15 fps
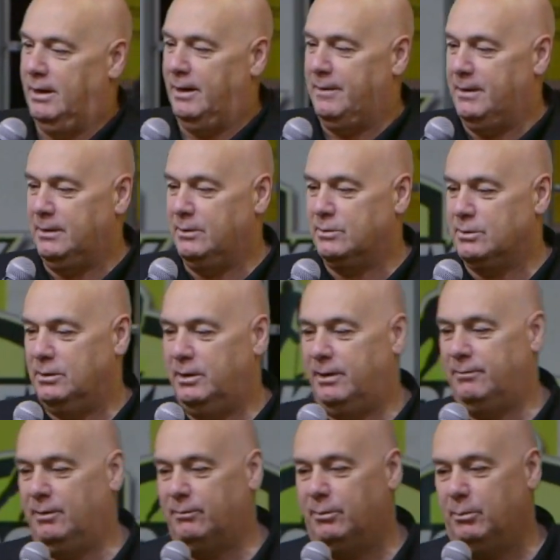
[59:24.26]
I think there's a lot
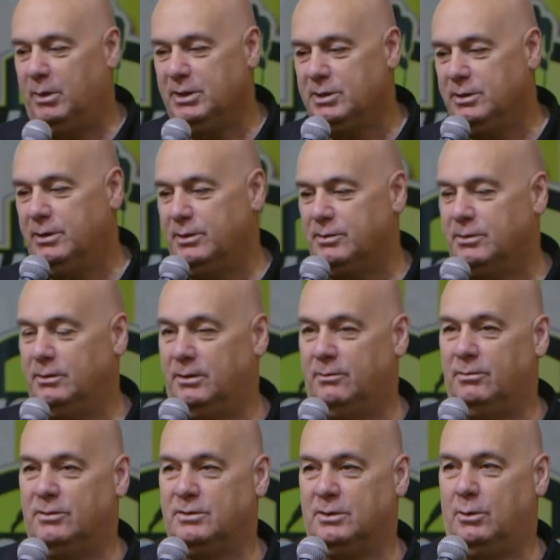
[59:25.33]
of information there, and certainly
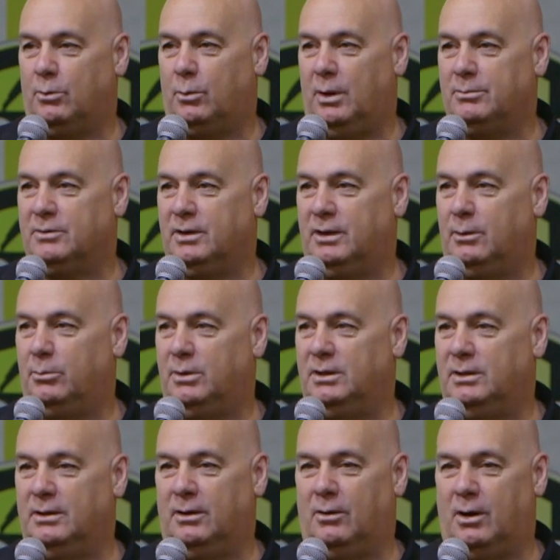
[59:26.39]
visiting your website will
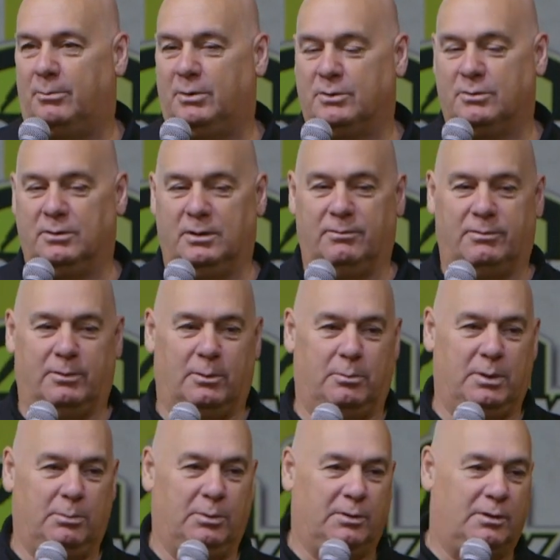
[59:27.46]
be the opportunity for
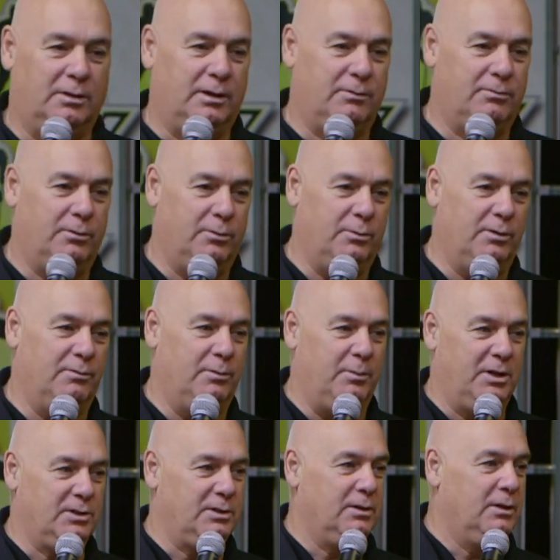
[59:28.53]
people to collect further
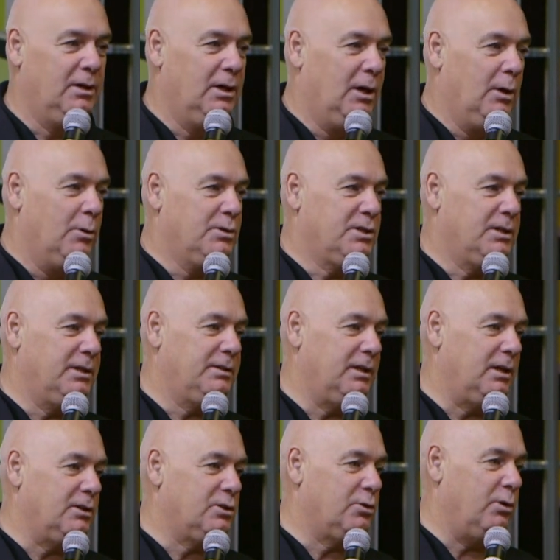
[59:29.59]
information. We're just going to
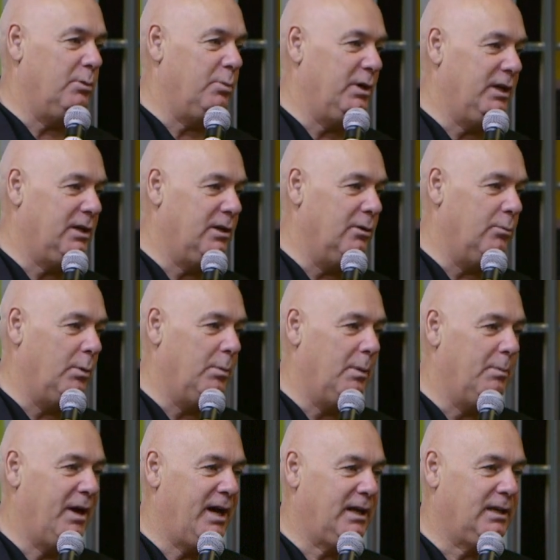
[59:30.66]
take a short break here. We'll be
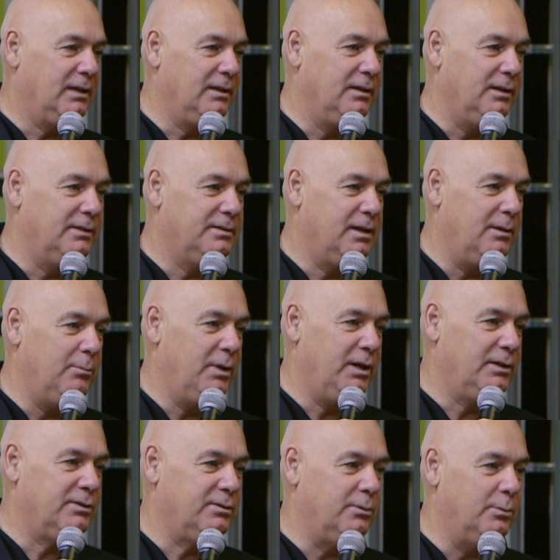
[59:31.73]
back in 10
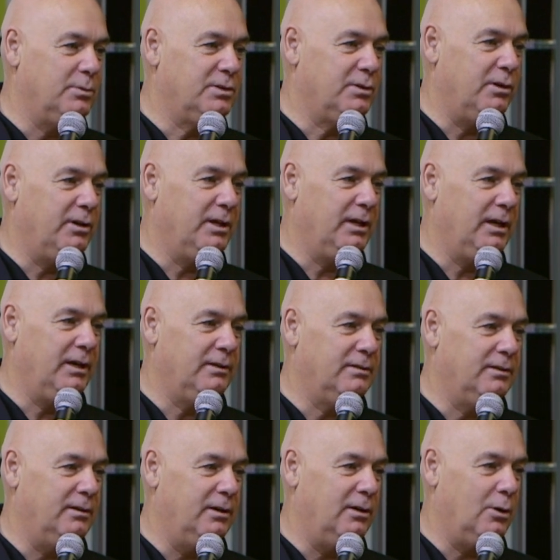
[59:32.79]
minutes, so starting at
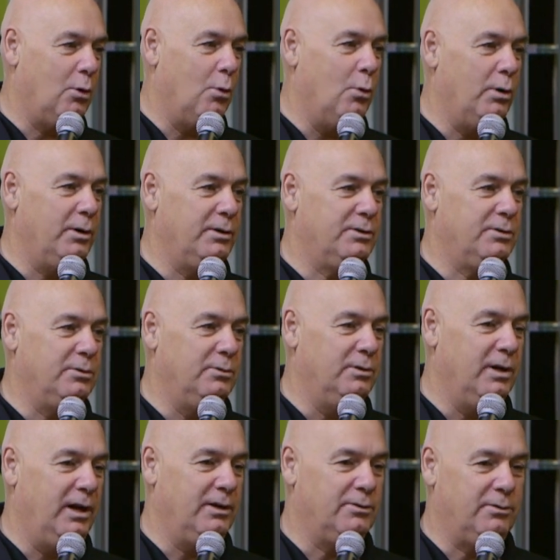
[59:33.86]

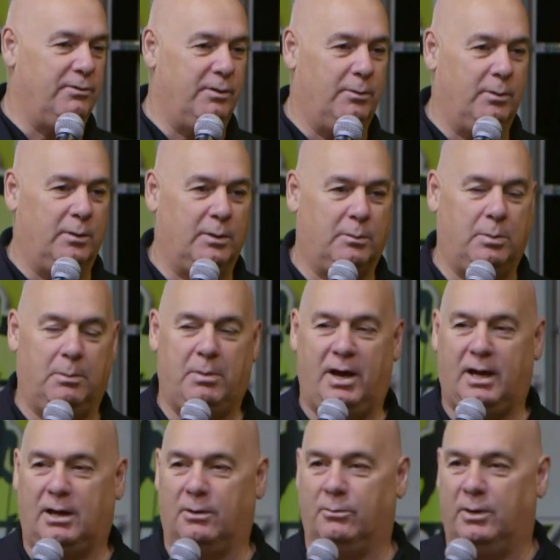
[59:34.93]
8:45. So if everyone will be
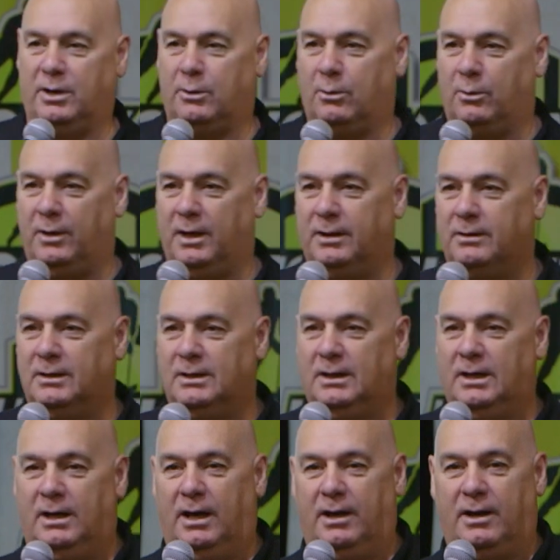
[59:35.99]
back and ready to go then.
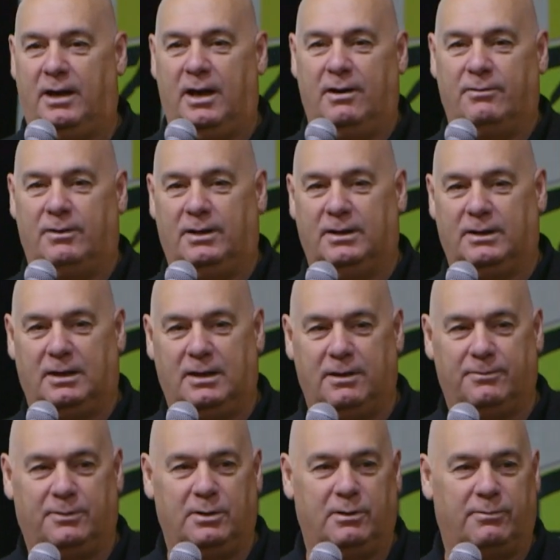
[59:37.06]
And I have a
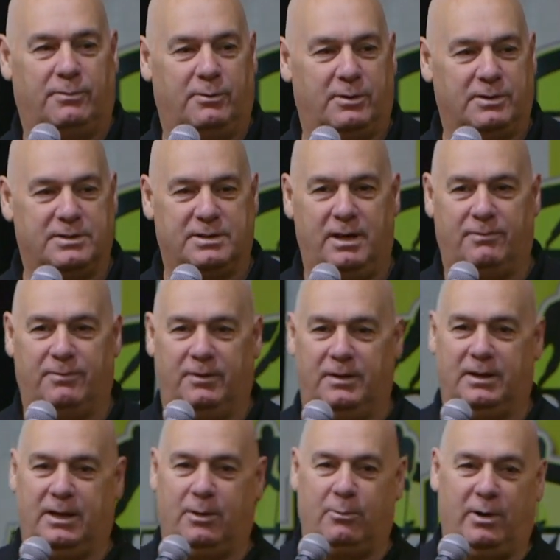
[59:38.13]
gift here for
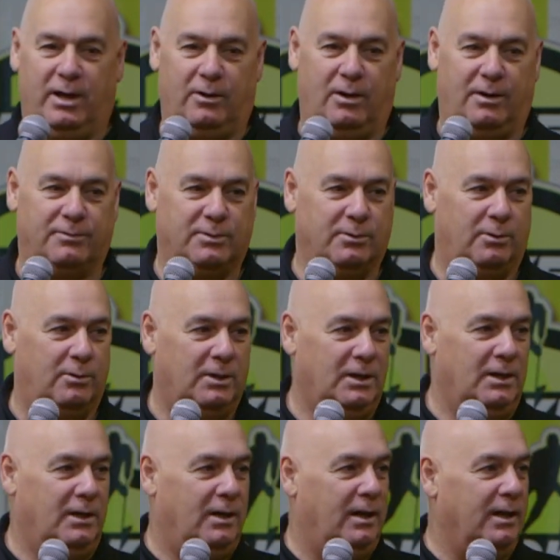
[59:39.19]
Stephane, and he ran off, so
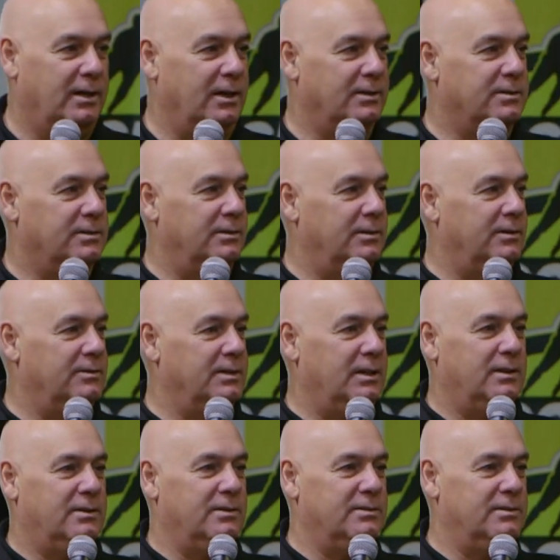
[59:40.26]
I guess,
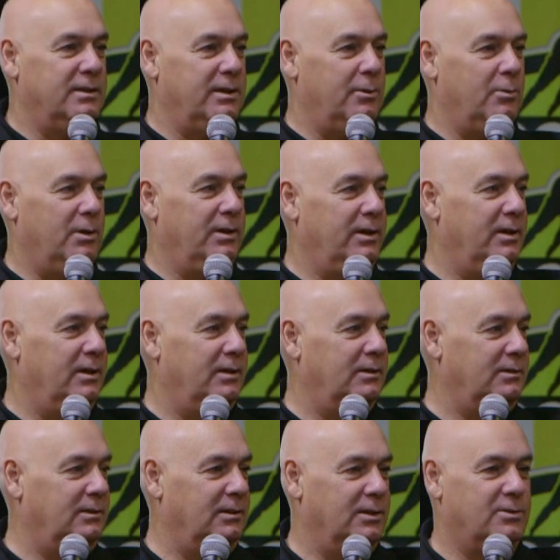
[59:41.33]
does
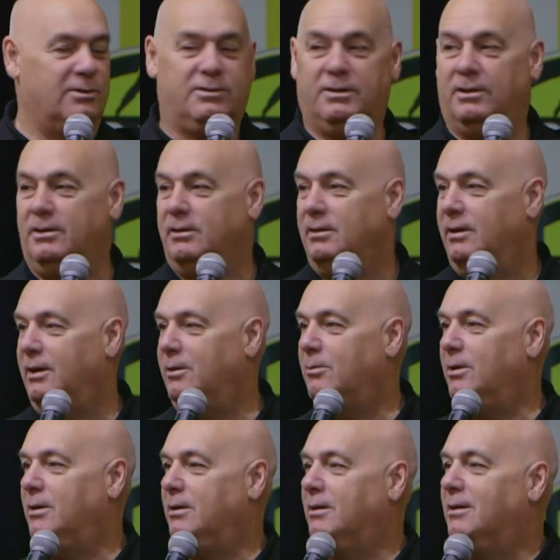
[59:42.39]
anyone interested?
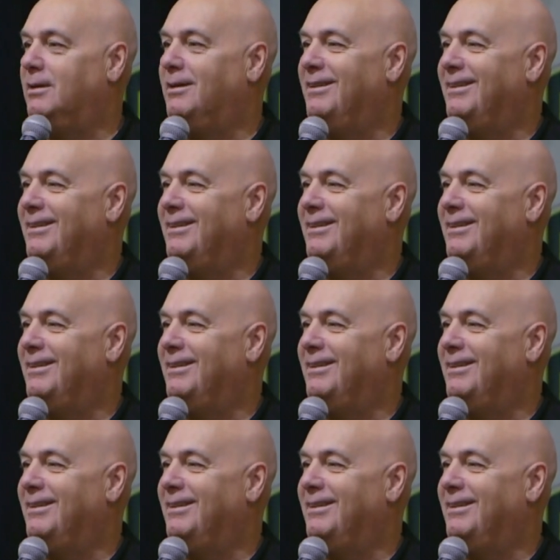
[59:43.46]
Anyone?